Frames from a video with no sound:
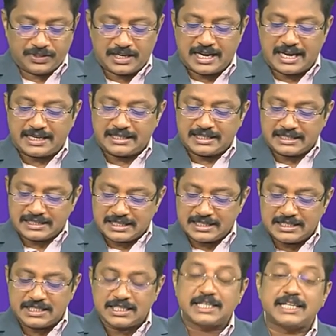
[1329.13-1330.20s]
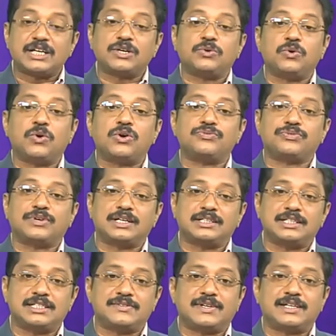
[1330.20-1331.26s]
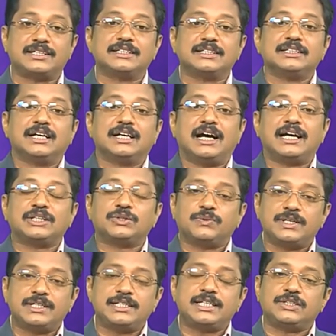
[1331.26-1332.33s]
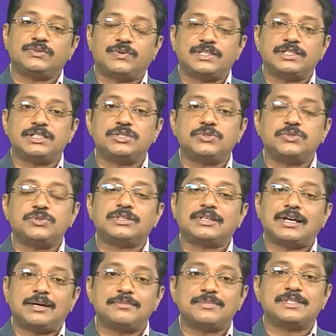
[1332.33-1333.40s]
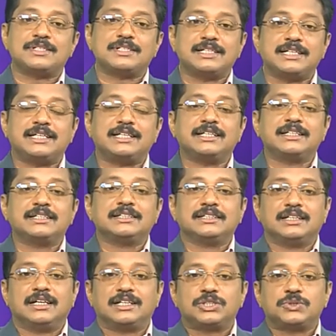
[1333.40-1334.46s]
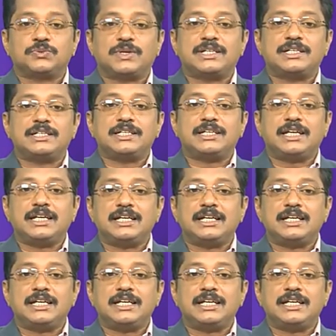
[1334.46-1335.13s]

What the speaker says: and the century code for this one, and 2022 comes in 2000.